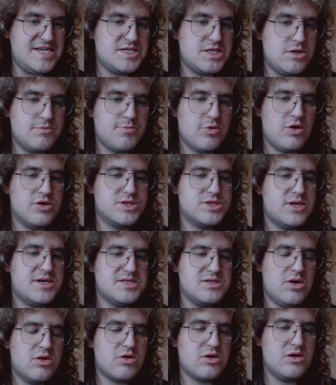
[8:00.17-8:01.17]
two pawns, so
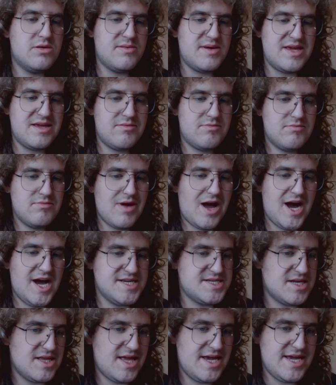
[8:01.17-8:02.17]
it's not going to be
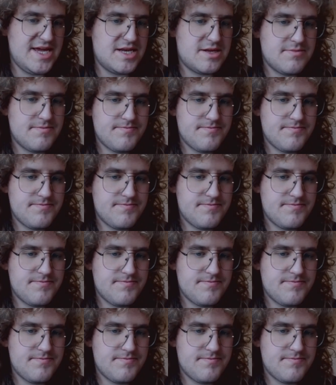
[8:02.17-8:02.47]
isolated.